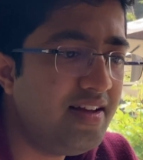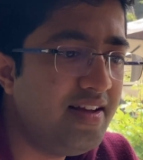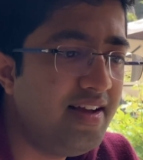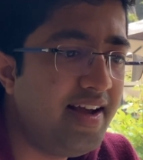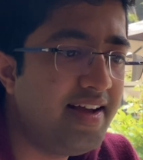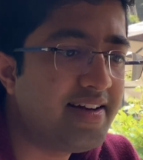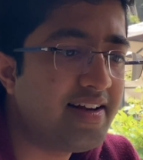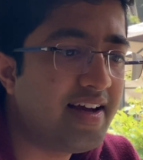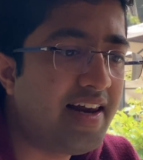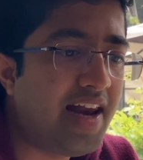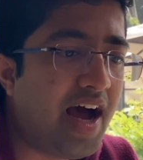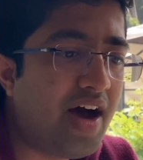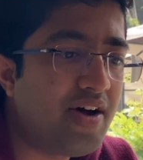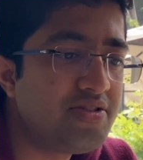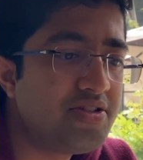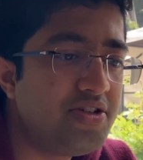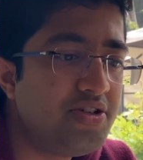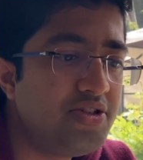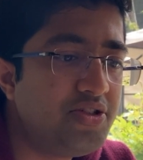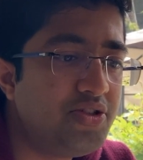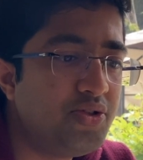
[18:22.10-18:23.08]
it
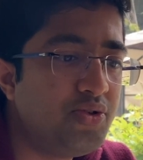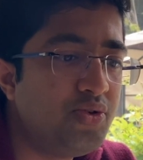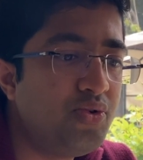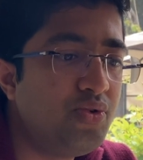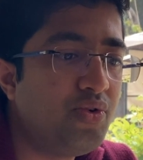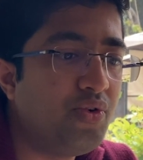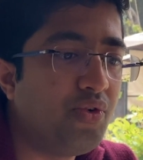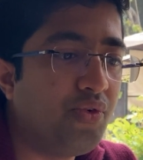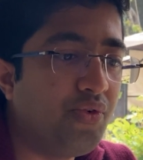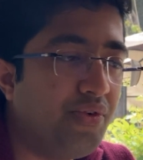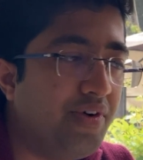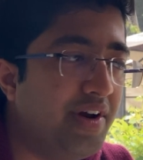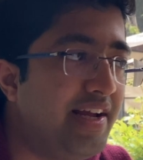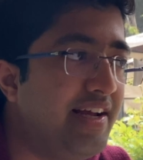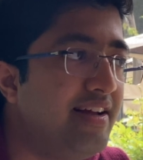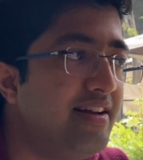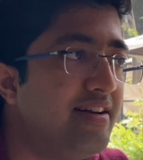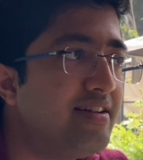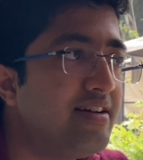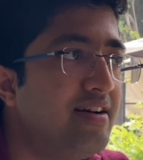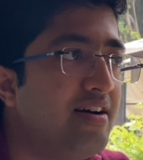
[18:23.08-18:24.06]
allows you to
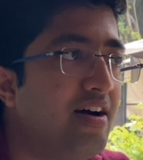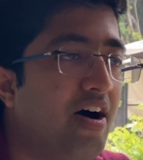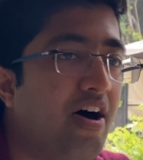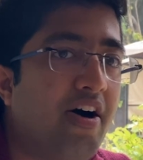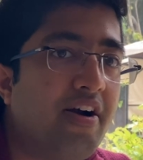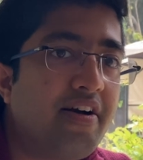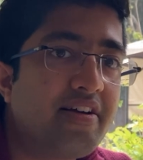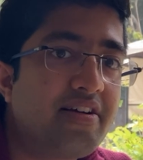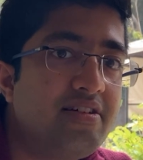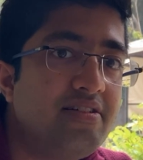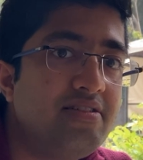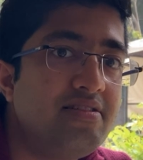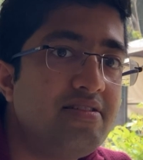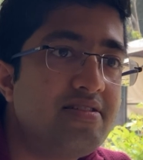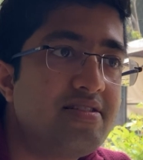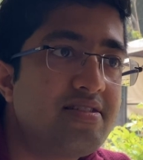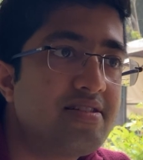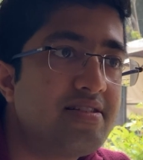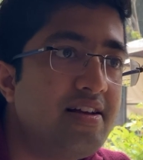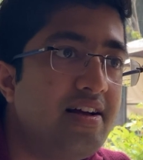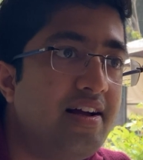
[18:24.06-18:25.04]
read
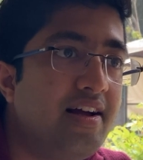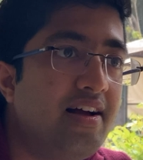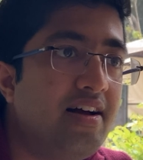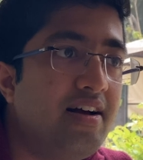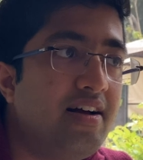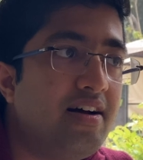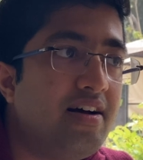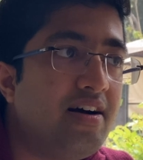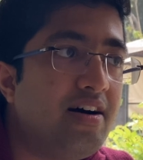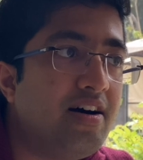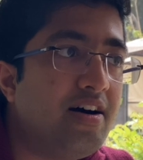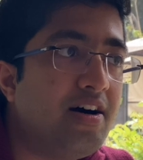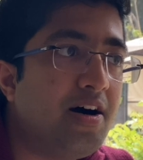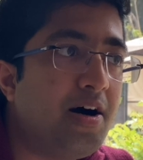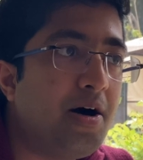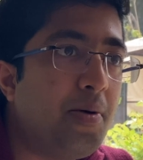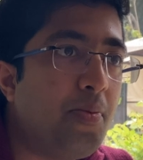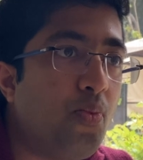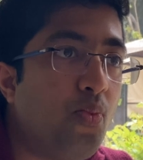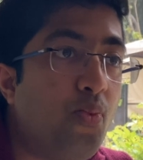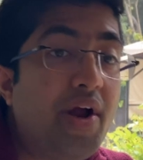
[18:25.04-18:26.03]
articles
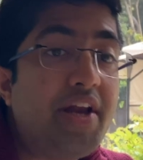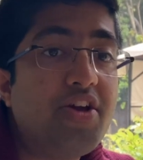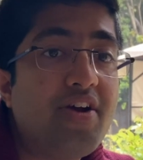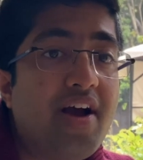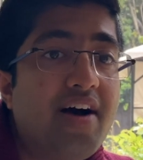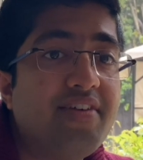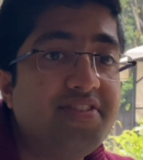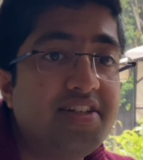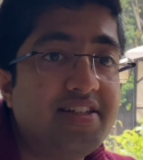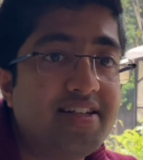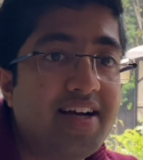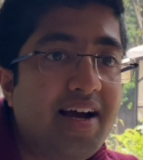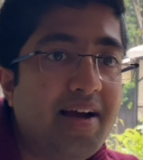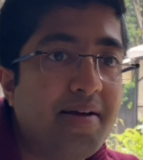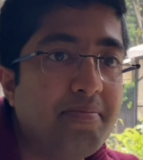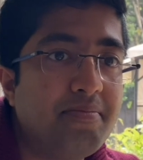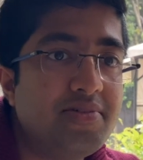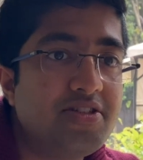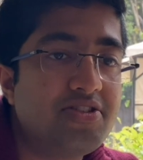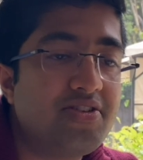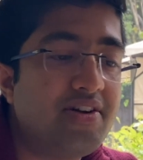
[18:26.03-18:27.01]
when you have the
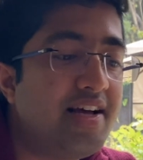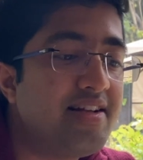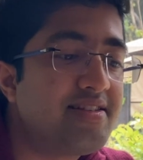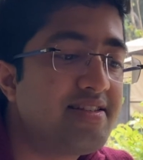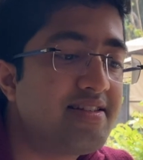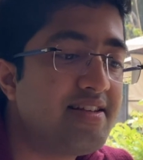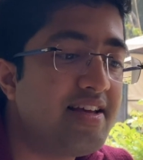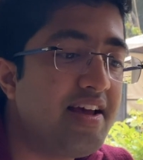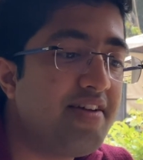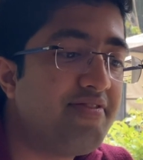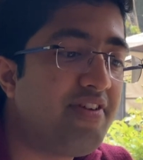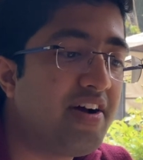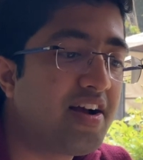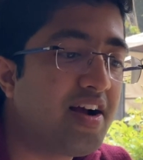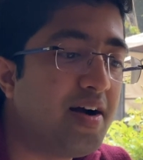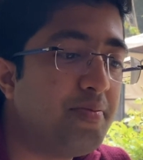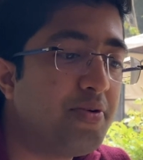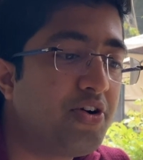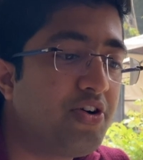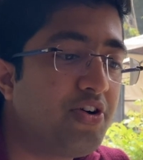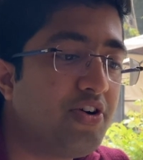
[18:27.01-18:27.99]
time. So let's say if I
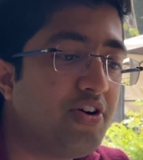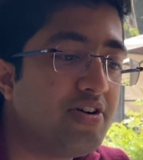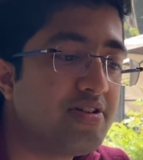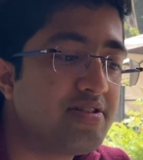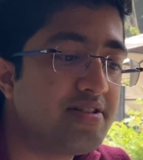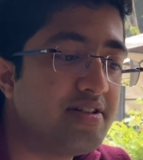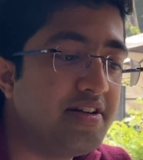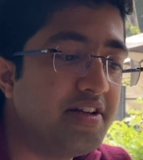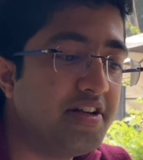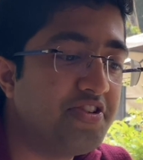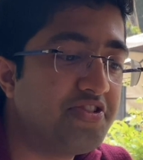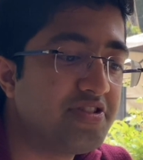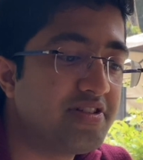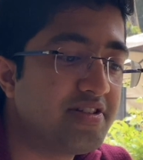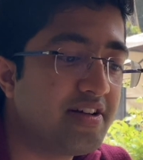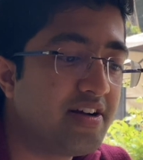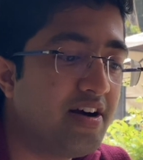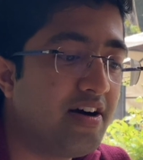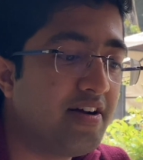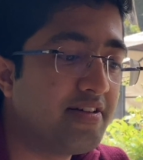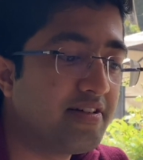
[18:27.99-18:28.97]
come across an
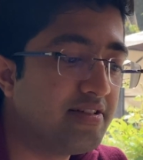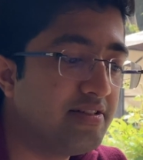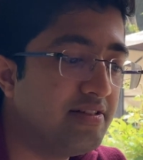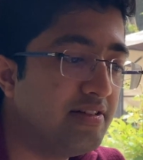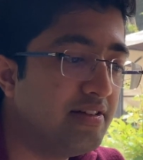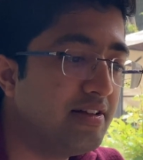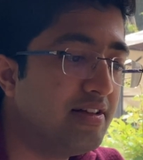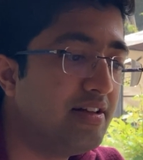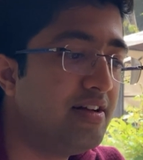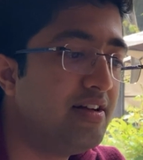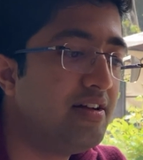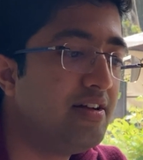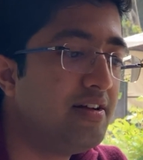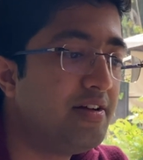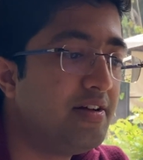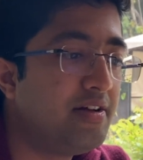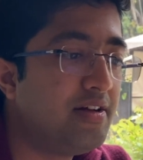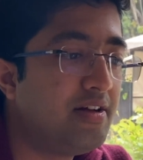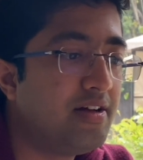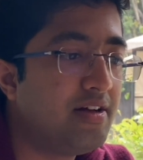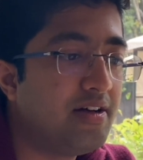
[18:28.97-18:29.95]
interesting article,
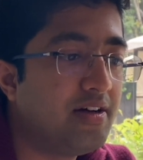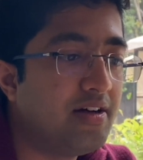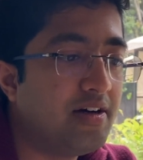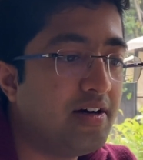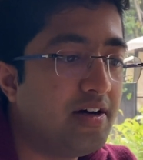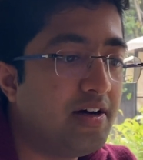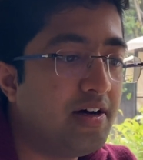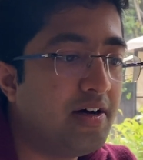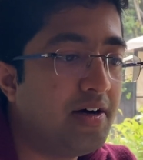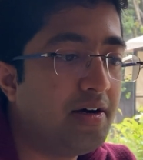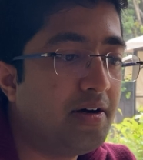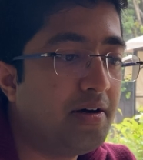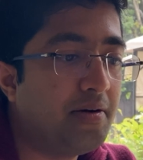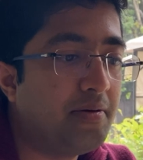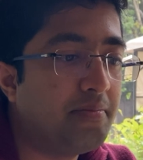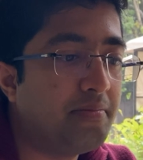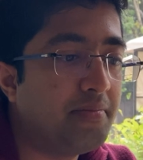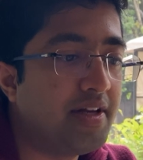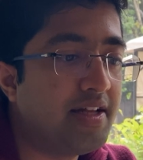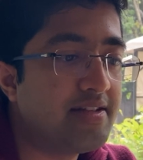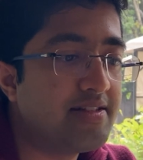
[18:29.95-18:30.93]

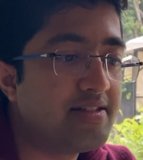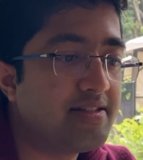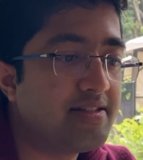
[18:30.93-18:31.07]
let's